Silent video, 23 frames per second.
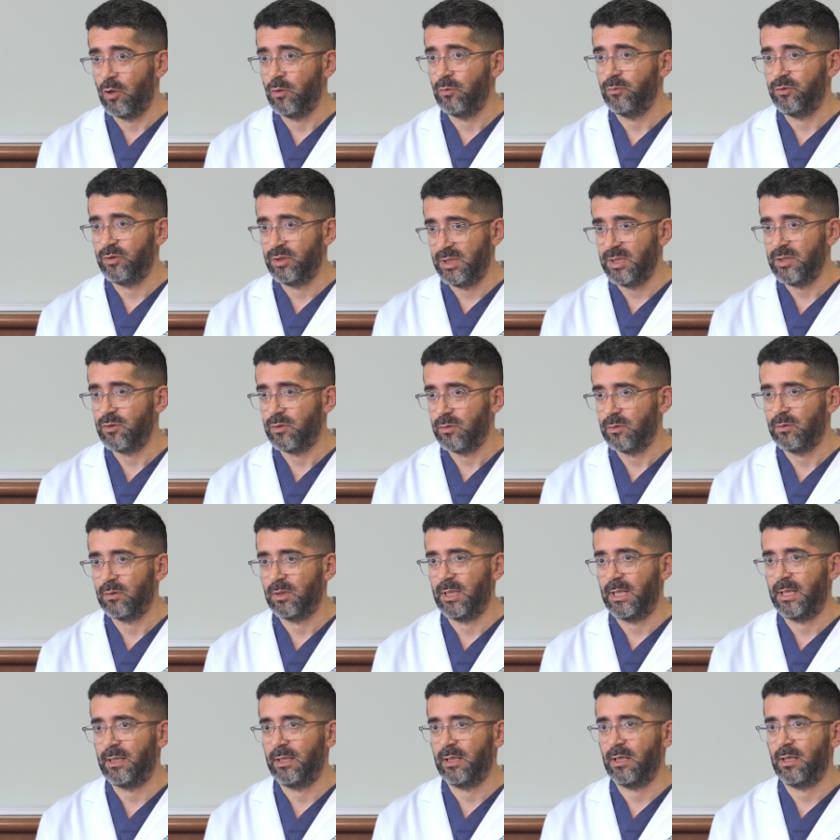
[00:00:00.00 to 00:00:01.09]
own tissue
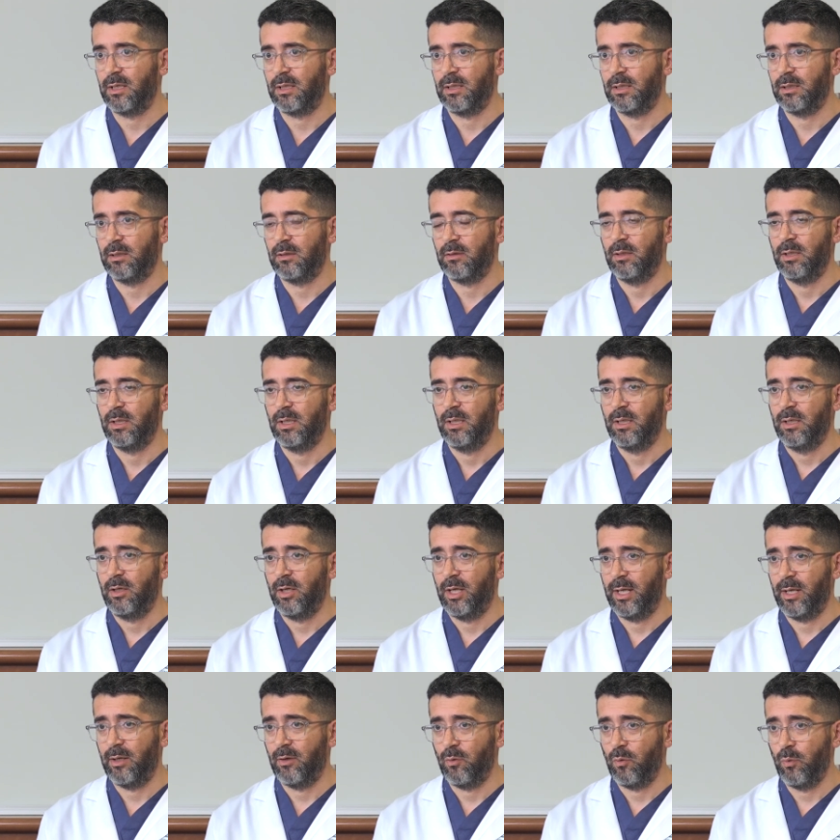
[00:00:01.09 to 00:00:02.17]
that it can
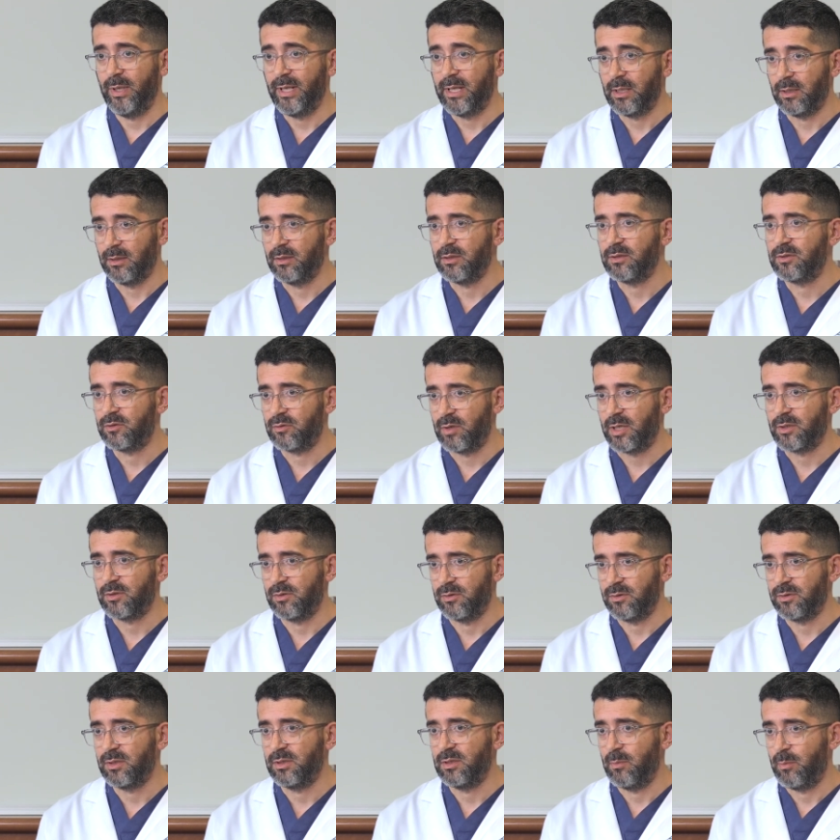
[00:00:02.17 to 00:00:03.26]
weaken the
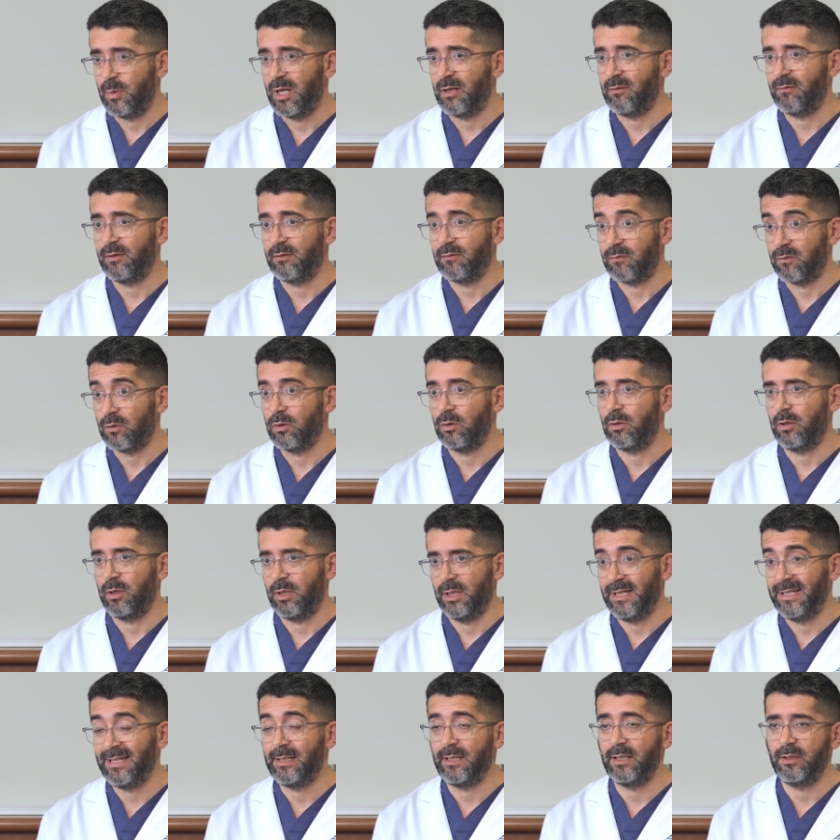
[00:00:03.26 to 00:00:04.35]
structures in the pelvic floor,
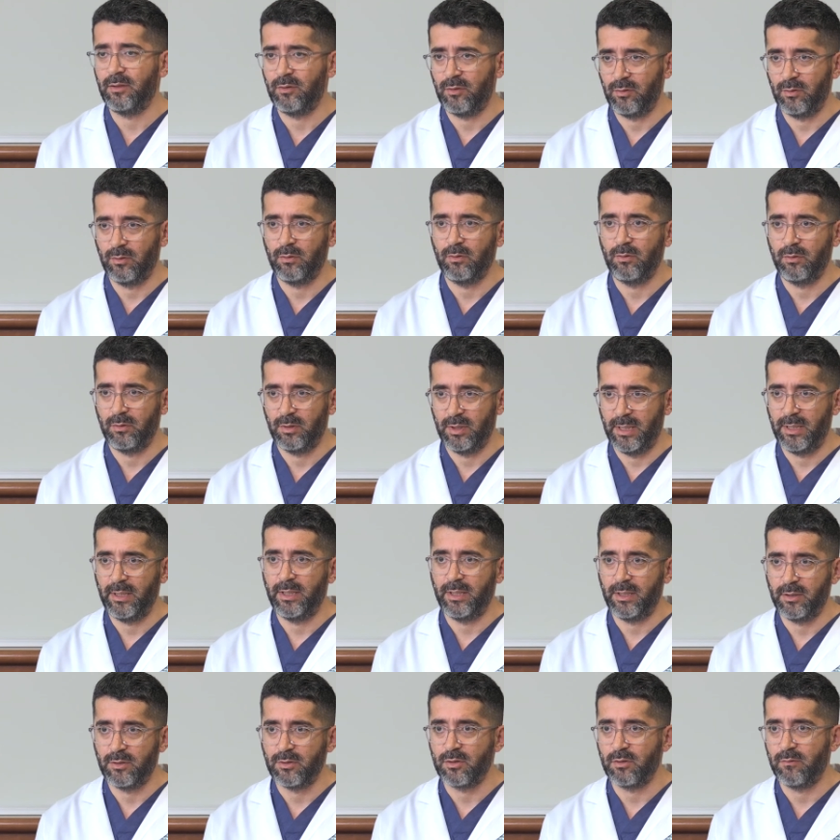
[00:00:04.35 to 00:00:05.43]
leading to the
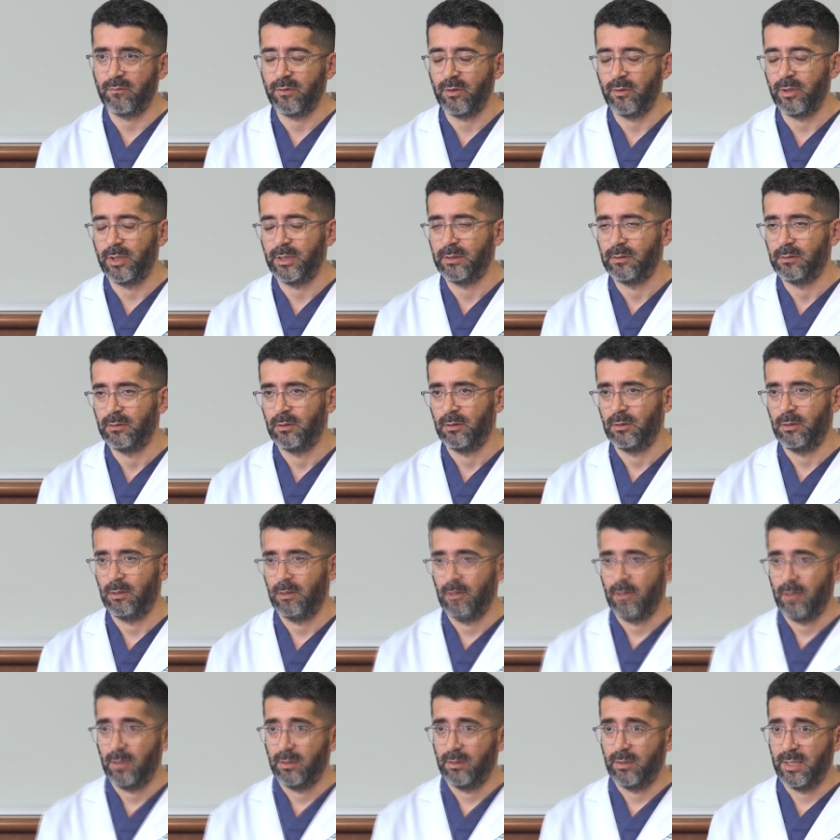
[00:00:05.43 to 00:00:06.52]
leakage of urine.
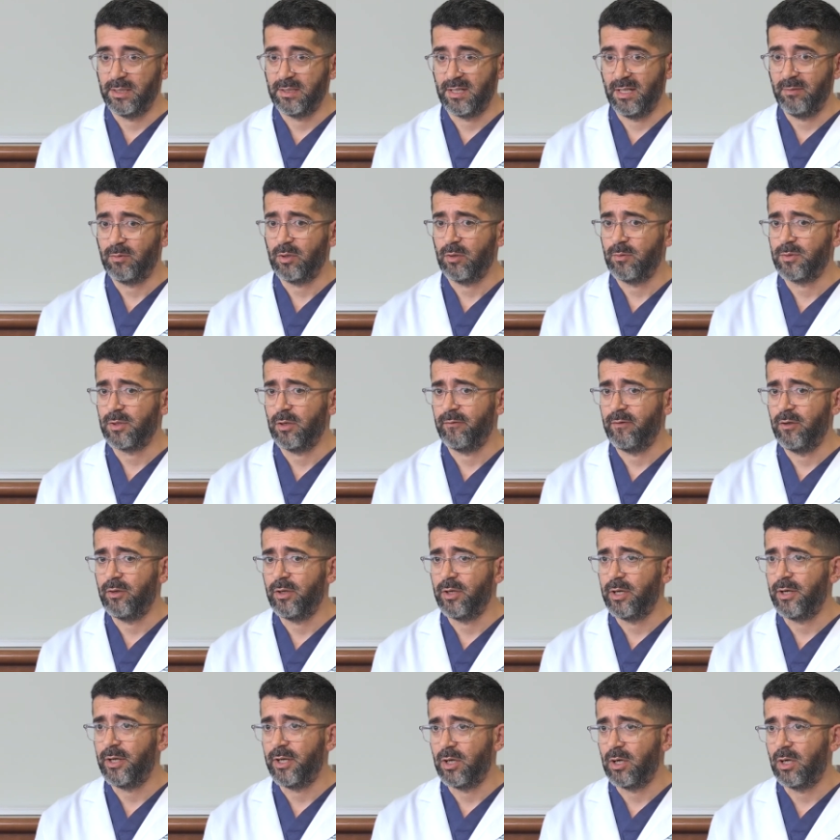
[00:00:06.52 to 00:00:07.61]
The symptoms of
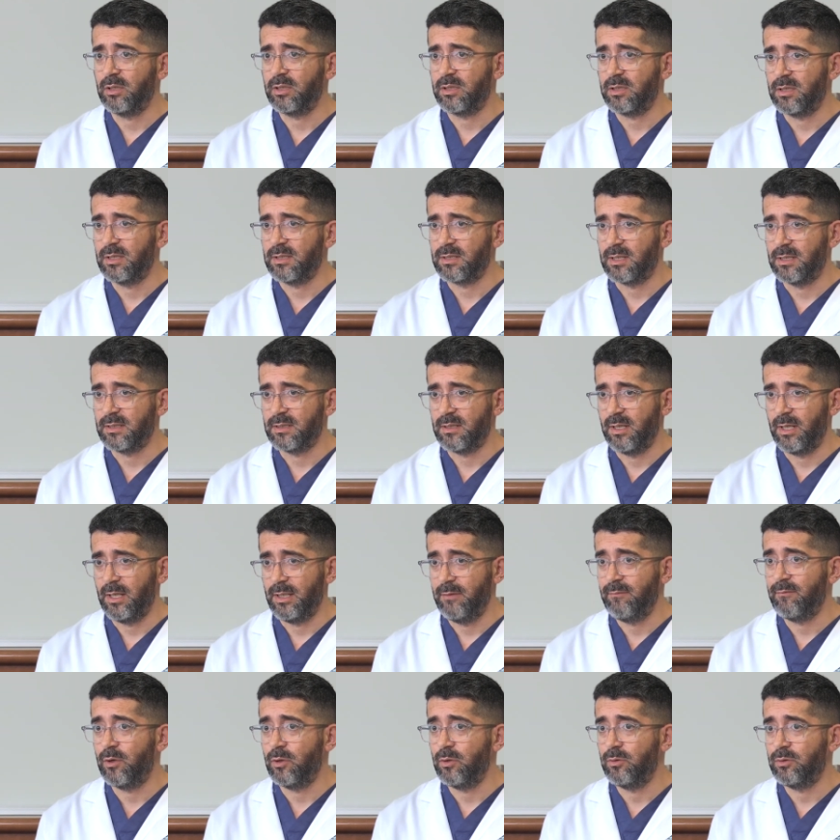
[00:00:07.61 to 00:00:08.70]
urinary incontinence is the
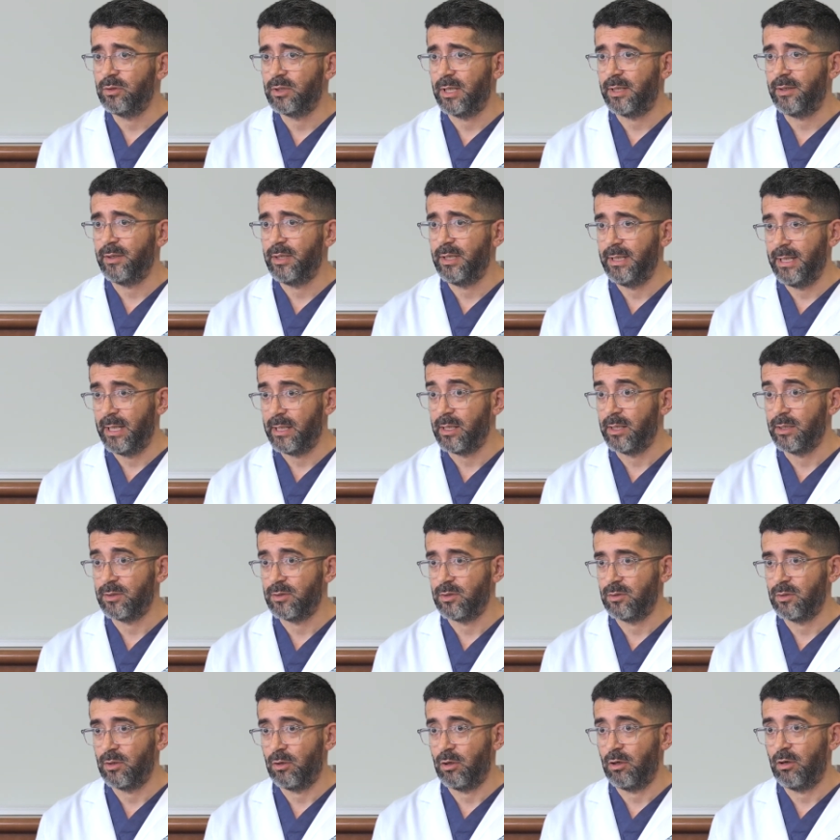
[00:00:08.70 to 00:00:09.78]
involuntary
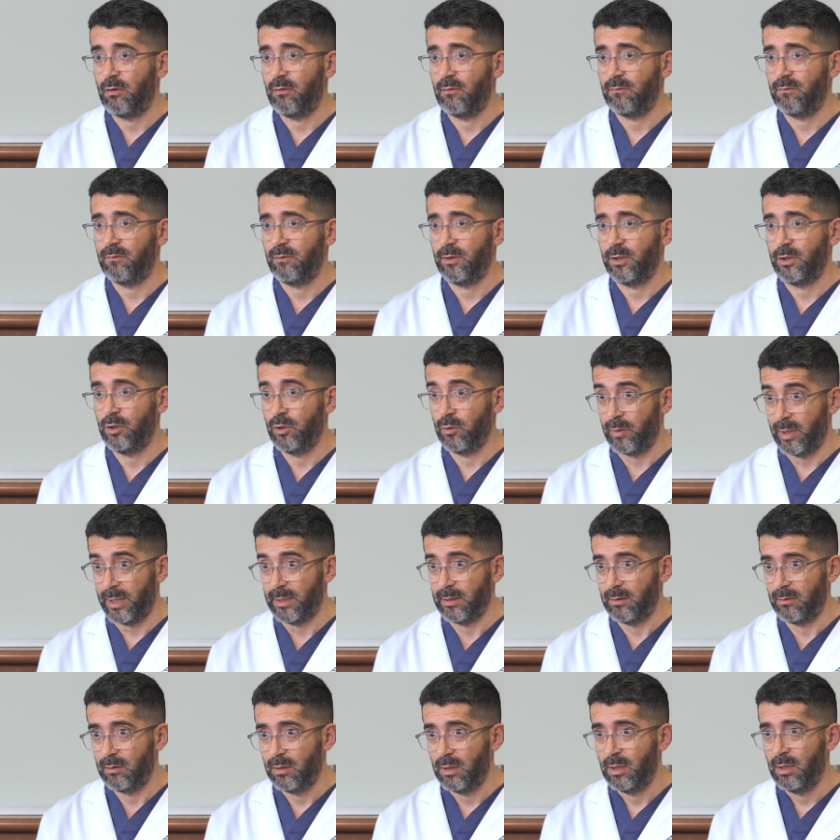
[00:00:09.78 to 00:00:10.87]
leakage of
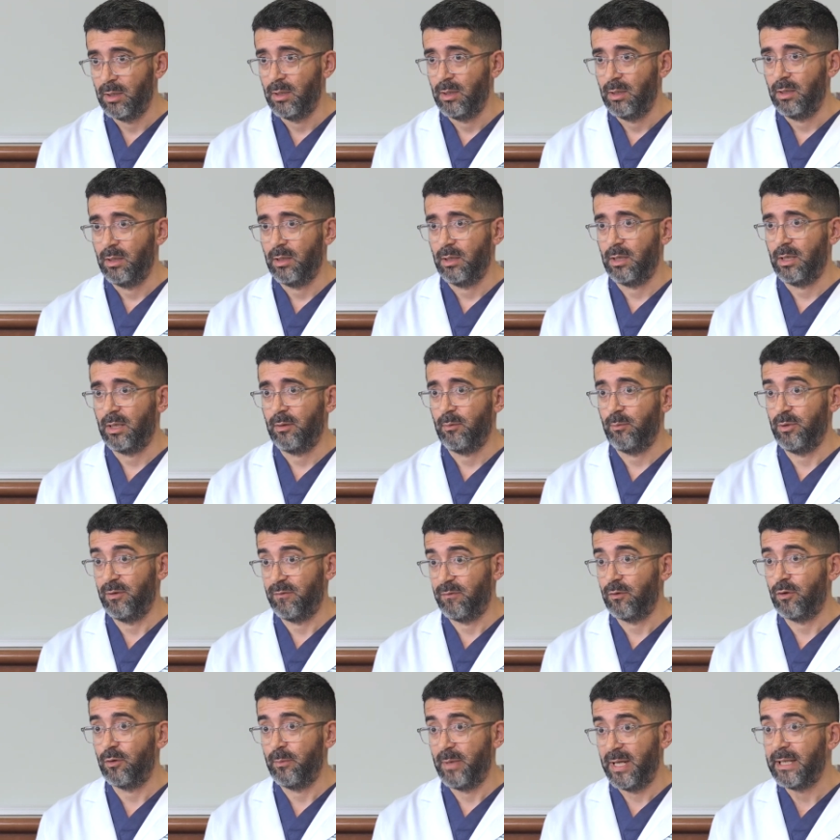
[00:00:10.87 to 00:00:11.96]
urine
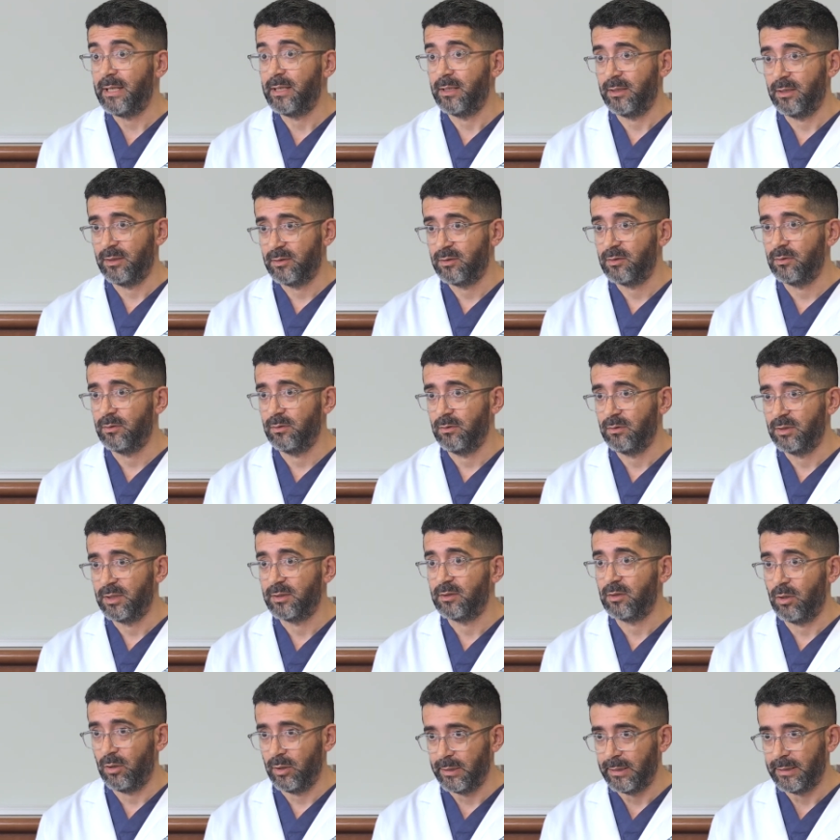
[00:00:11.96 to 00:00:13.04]
before making it to the
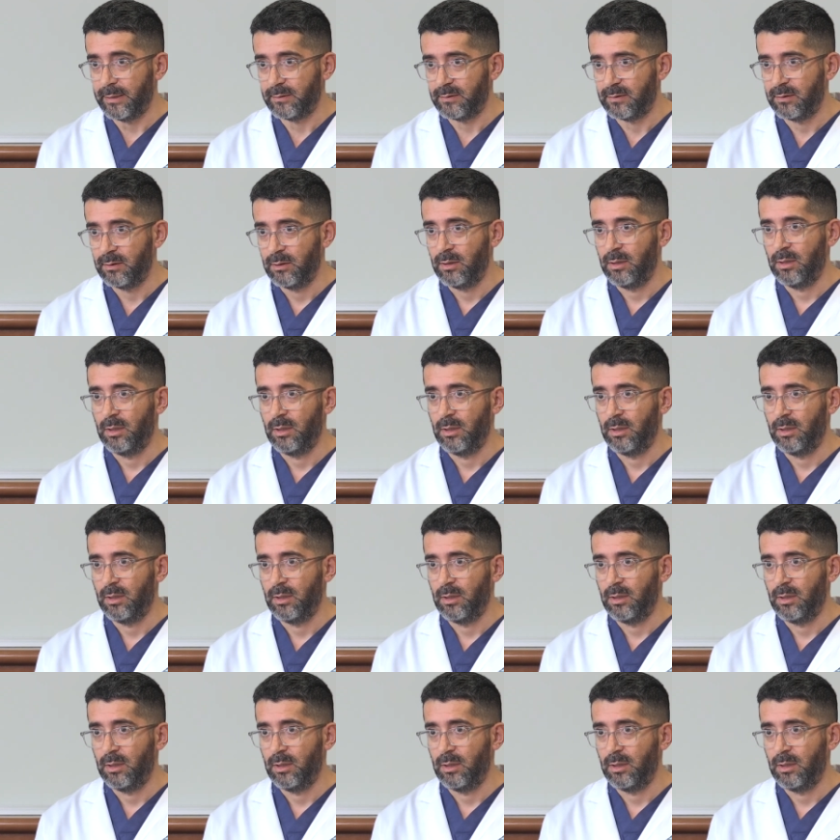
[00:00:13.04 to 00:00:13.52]
toilet.